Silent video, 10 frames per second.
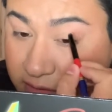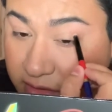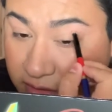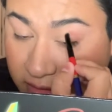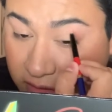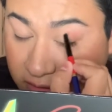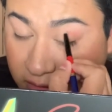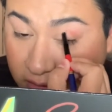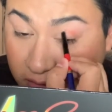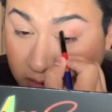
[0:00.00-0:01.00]

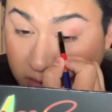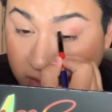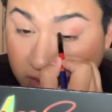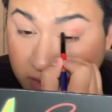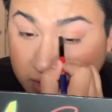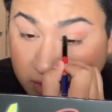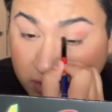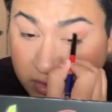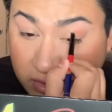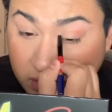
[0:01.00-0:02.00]

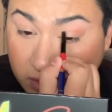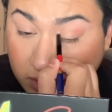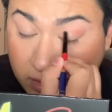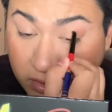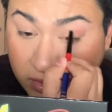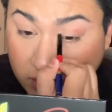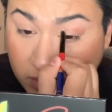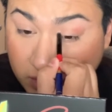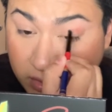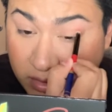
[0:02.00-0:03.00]

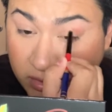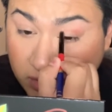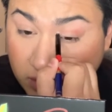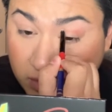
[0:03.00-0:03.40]
(no one is talking)